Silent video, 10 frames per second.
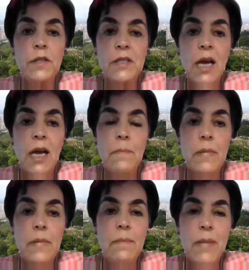time,
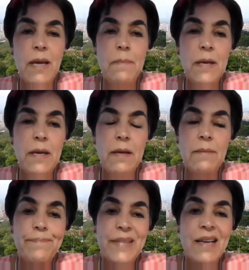and maybe
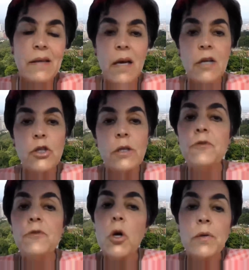I should have
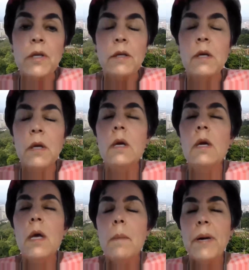shown it.
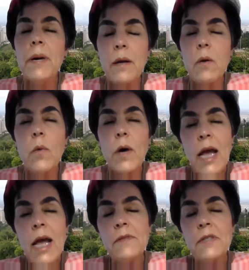But what I
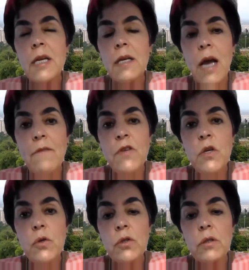have seen, I've
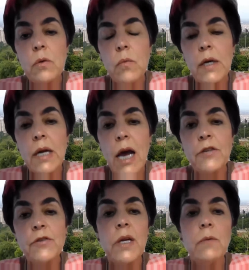used, when I
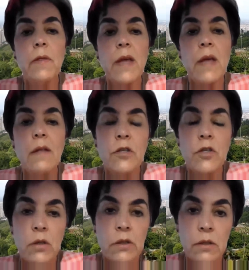trained with Calvin
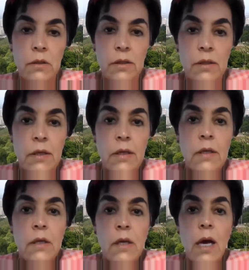Johnson,
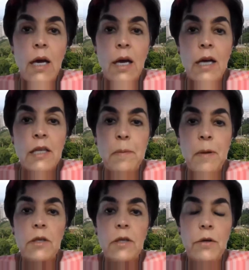I spent
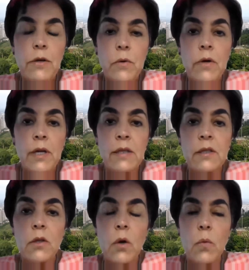a year in New Orleans.
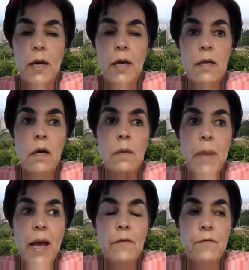So when I got
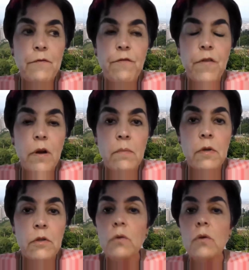back
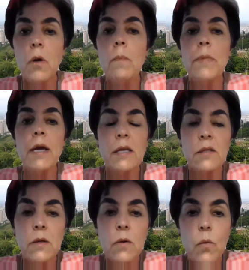to Colombia and I
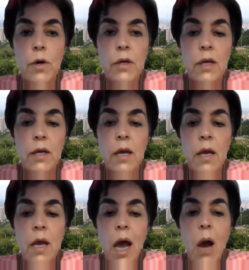started working,
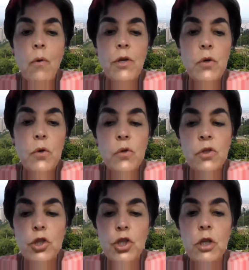I would use
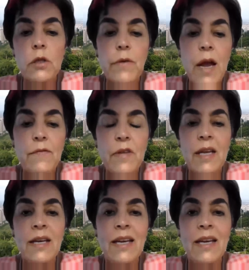shield graft in